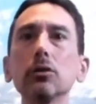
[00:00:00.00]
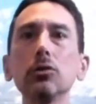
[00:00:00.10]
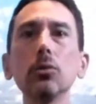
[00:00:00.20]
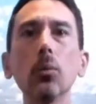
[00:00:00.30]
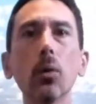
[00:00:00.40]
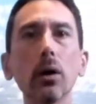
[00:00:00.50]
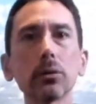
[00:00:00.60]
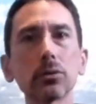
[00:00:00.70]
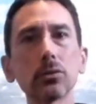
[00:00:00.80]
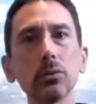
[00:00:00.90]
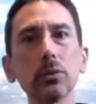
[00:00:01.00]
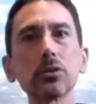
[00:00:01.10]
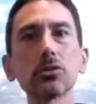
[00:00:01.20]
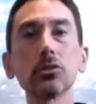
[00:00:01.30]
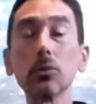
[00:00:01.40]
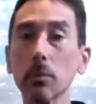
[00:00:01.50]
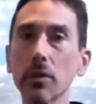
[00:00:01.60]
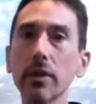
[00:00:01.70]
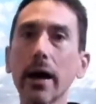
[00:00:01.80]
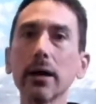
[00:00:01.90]
you want to assume
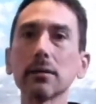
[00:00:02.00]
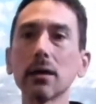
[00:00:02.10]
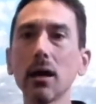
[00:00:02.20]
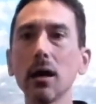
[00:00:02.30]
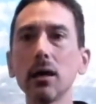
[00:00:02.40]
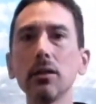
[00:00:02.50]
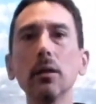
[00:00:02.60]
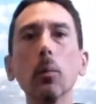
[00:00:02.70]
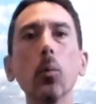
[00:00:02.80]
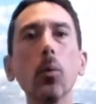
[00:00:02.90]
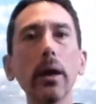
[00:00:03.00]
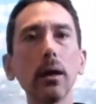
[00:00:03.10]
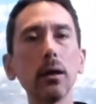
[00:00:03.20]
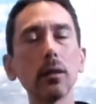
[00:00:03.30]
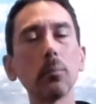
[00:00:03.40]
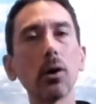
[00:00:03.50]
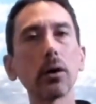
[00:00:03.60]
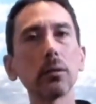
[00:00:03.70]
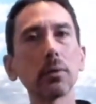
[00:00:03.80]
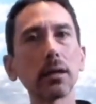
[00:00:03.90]
that the way the
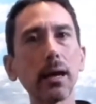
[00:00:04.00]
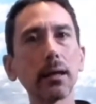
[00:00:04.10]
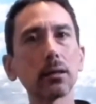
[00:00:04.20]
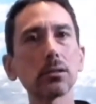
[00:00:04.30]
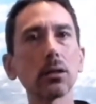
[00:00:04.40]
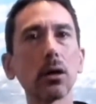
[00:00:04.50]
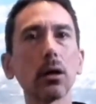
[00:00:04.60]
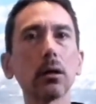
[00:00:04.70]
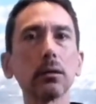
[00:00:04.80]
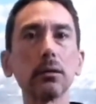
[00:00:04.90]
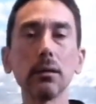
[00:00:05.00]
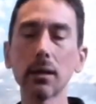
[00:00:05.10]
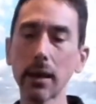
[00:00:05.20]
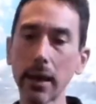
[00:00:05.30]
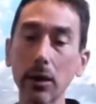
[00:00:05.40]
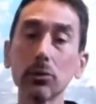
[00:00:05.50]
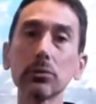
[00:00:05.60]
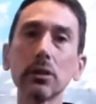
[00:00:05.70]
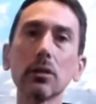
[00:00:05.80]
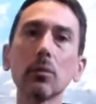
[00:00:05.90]
body mechanics are
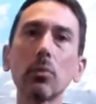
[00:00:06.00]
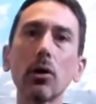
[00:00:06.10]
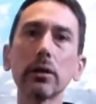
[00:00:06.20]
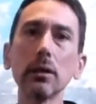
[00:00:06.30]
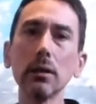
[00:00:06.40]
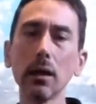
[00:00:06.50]
held in the body,